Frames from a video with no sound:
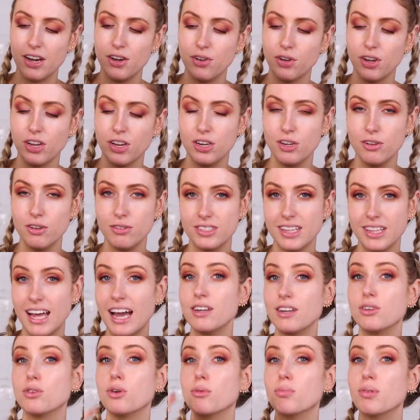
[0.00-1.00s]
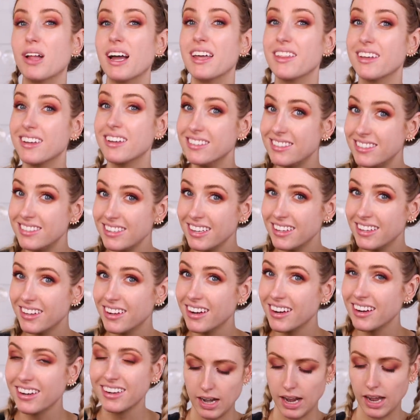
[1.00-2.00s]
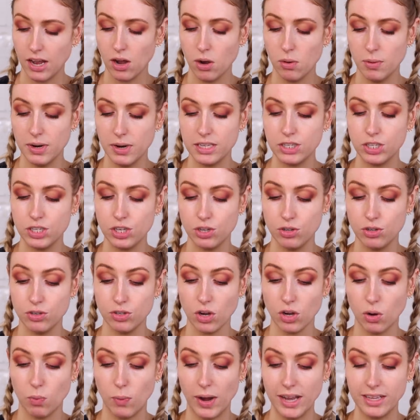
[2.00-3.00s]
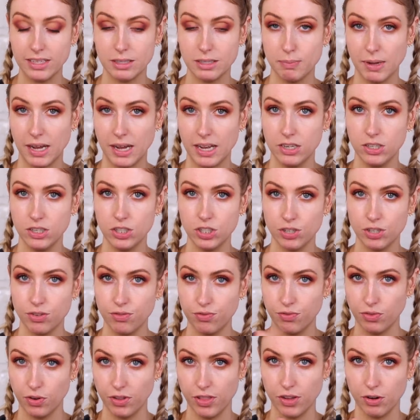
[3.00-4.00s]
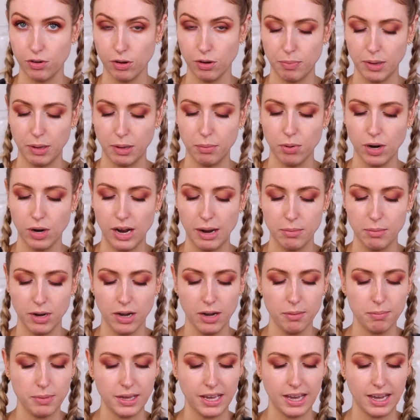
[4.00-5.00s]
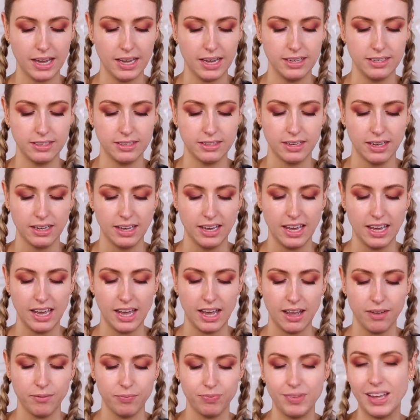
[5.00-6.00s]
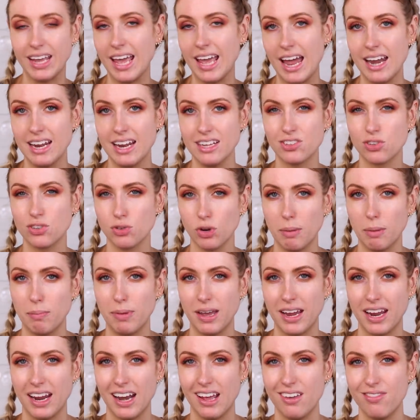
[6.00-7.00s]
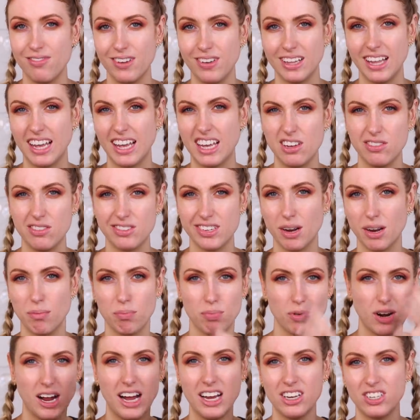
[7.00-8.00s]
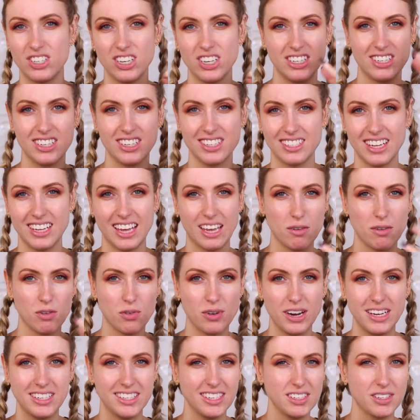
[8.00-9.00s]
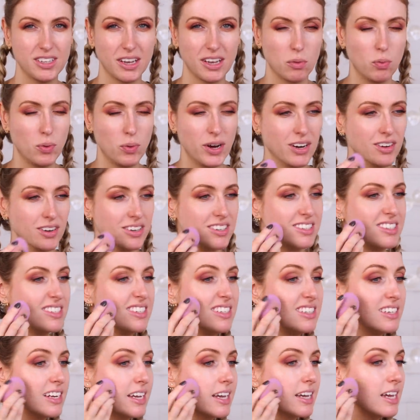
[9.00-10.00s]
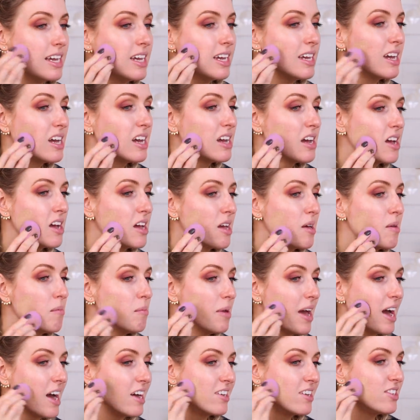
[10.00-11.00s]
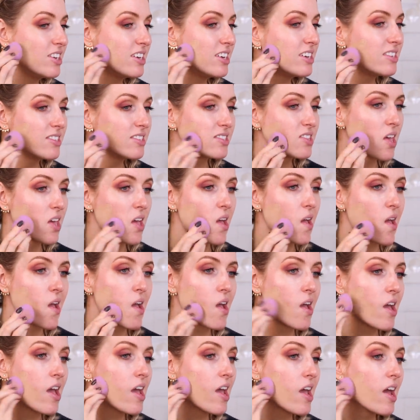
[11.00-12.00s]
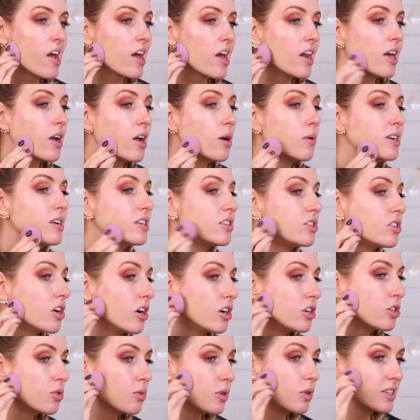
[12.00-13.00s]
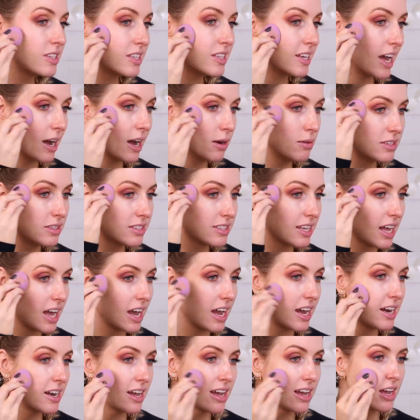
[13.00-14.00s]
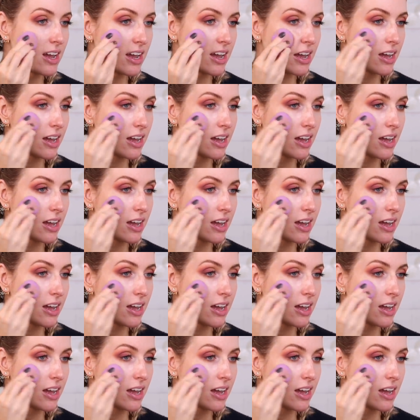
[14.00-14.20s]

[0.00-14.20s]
and you can use that to apply the concealer. And I always use a wet sponge for the gripping primer because again, it's gripping and I feel like using a brush, it just like creates these like weird sticky patches. And I always start towards the outside